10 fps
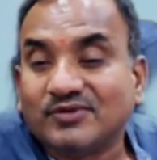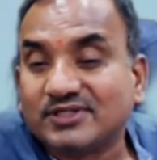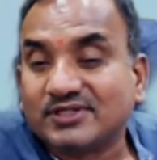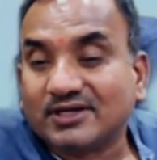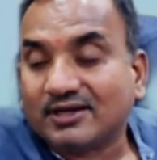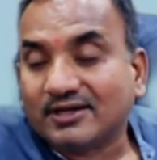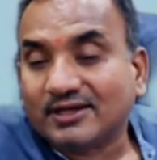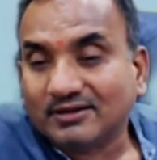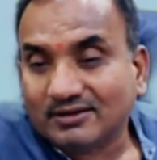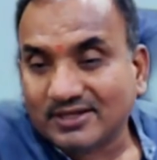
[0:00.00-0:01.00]

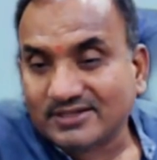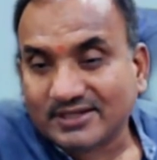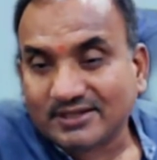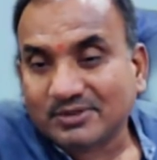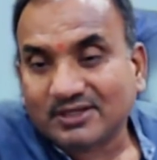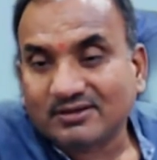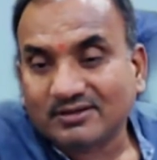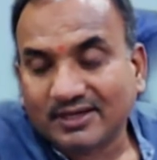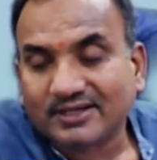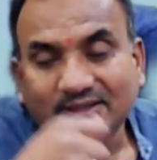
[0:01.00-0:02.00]
physically disabled
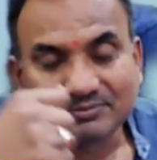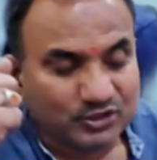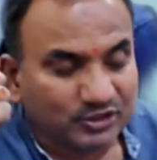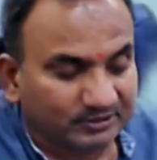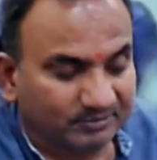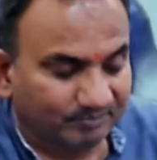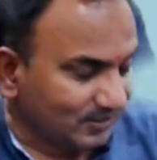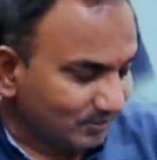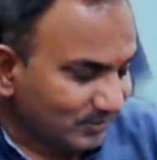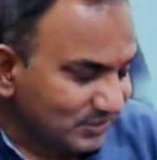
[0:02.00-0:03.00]
exception.
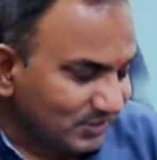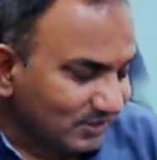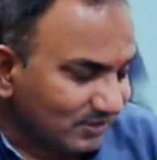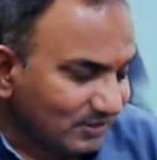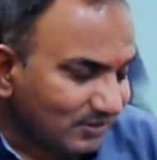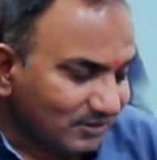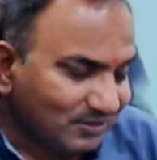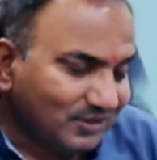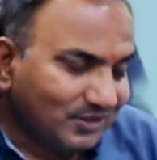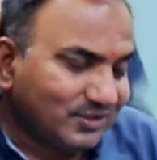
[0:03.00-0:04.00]
Mr.
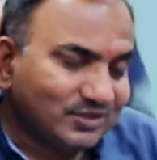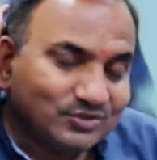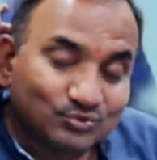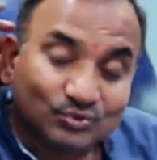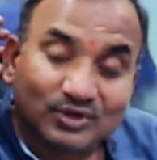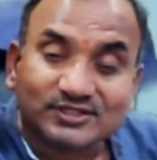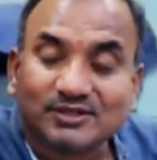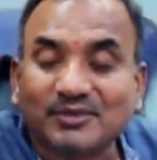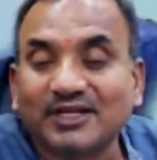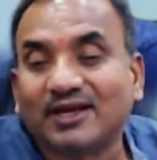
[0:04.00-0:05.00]
Sooraj
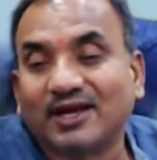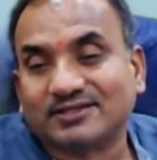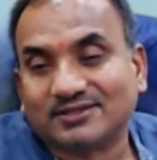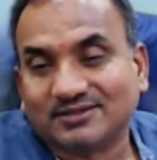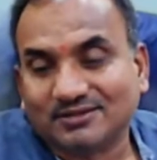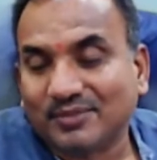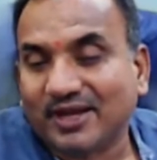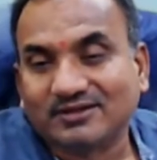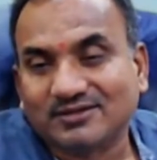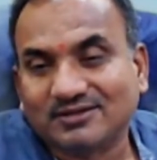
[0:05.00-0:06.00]
Gemini has
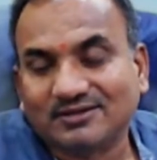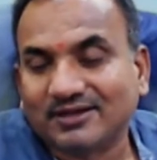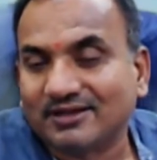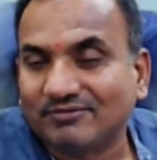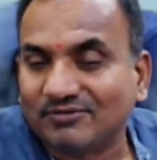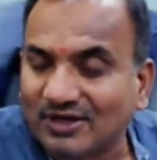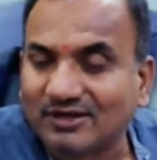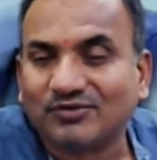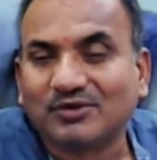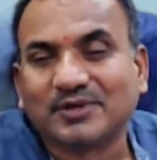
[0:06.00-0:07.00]
made a
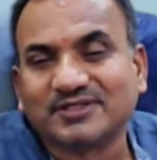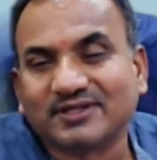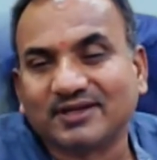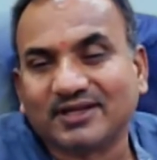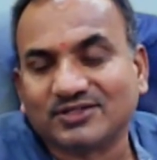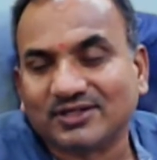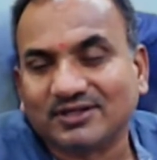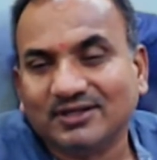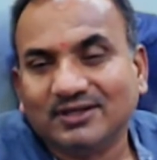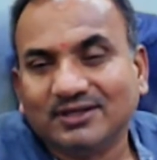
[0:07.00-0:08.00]
wonderful
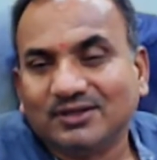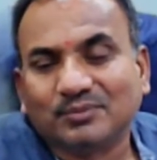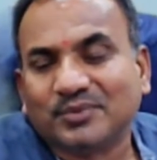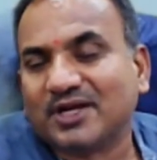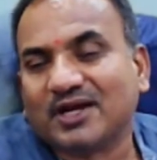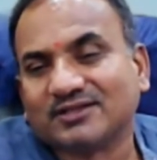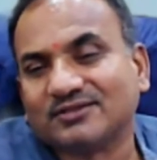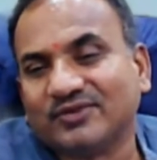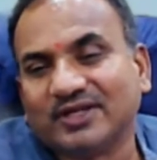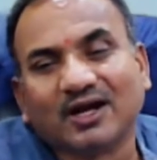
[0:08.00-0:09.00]
presentation
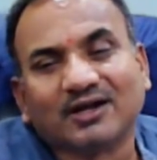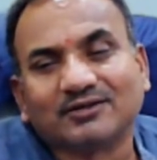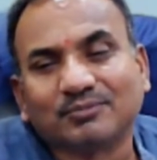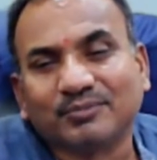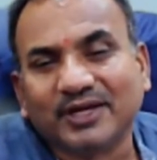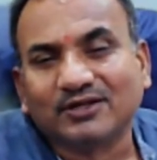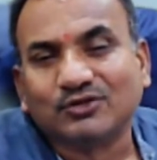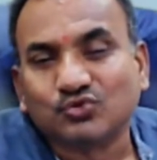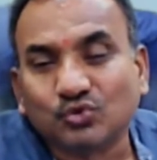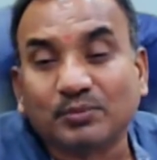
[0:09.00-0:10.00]
because we can't
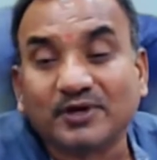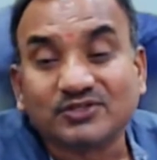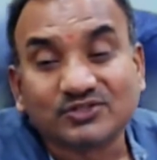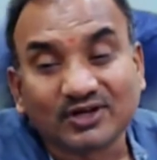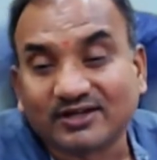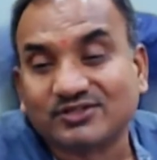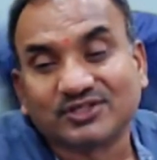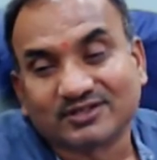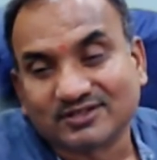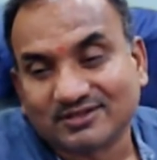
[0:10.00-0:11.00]
build
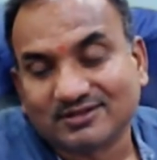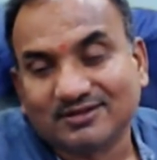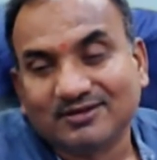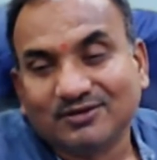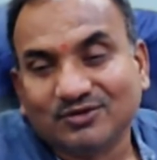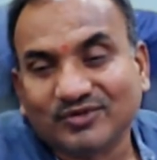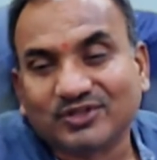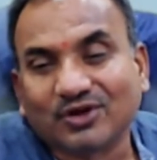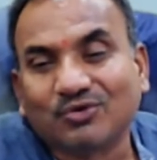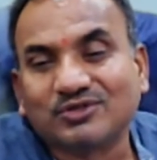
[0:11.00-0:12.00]
superstructures
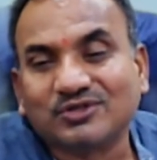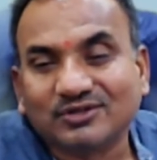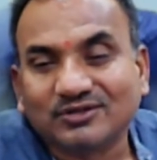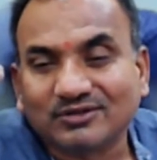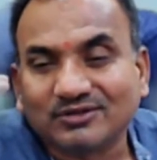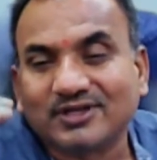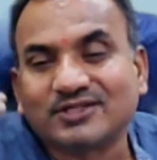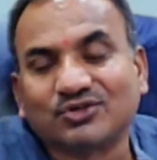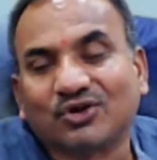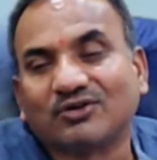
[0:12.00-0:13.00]
without a
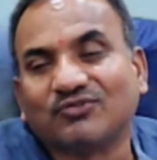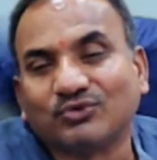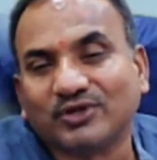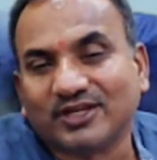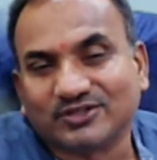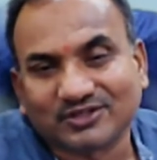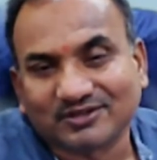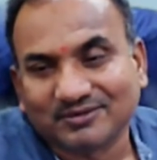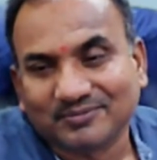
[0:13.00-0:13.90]
strong foundation.